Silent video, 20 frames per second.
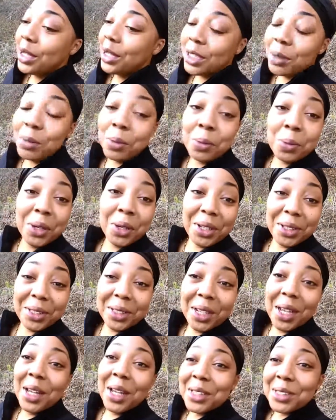Number 1,
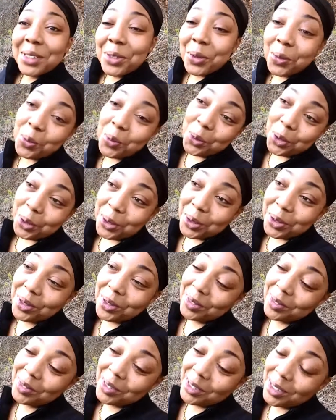soap water.
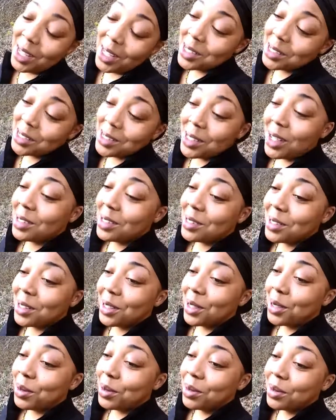That's
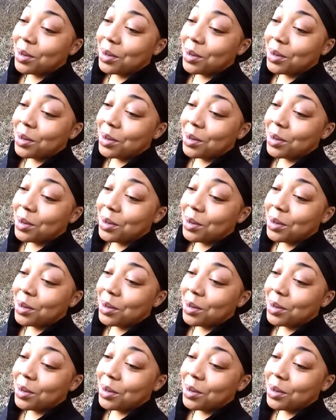it.